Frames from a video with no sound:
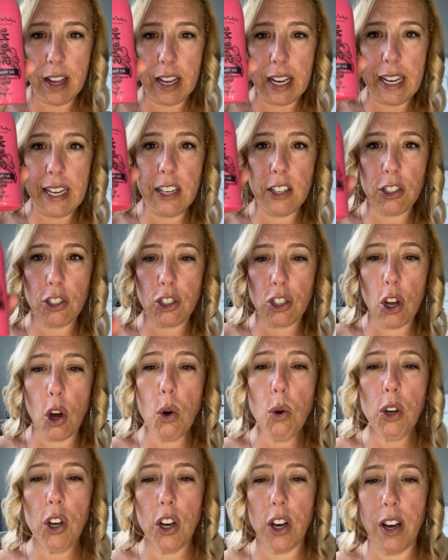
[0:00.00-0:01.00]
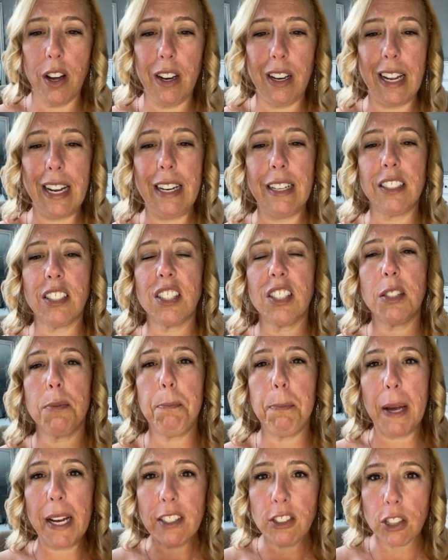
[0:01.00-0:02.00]
It is so good, and
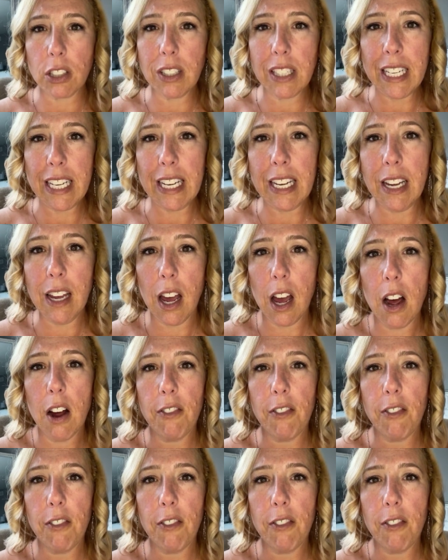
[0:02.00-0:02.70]
especially